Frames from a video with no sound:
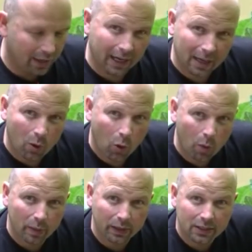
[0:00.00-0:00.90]
And I'm
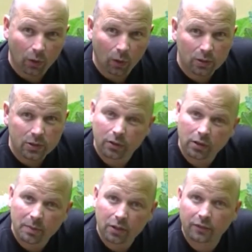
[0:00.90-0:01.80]
hoping it's also going
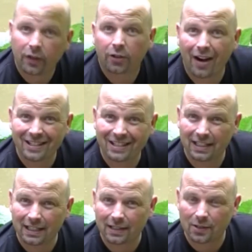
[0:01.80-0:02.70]
to be good for grass
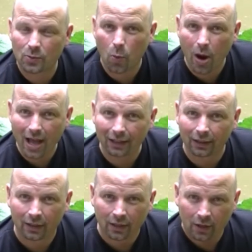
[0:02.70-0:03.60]
snakes as well.
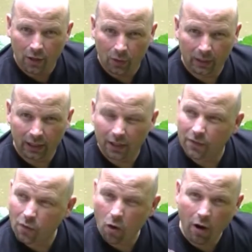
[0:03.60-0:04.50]
We
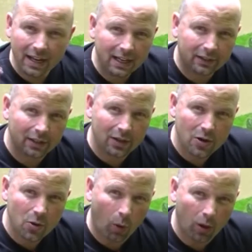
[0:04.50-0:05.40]
live right at the
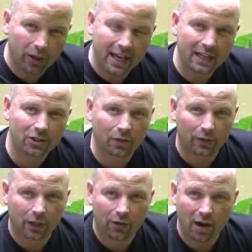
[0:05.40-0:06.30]
northern edge of
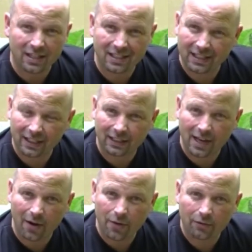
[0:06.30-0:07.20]
the grass snake
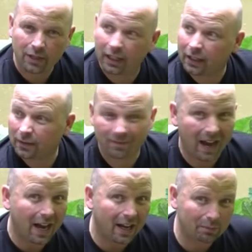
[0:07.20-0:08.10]
territory, and
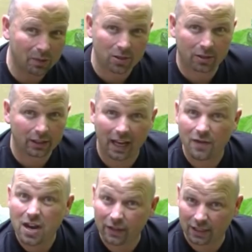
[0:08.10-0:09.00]
I personally
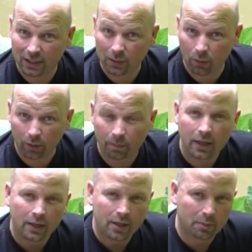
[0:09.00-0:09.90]
have never seen one.
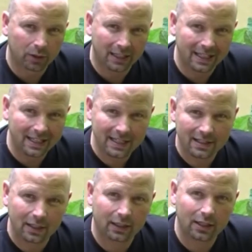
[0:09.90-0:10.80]
But there is
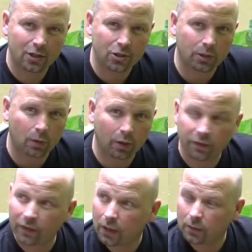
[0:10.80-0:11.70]
the occasional one
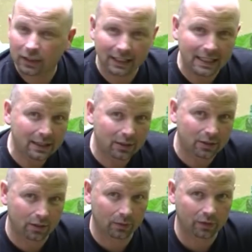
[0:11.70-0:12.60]
found in the
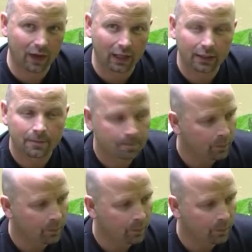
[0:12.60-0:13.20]
Derwent Valley.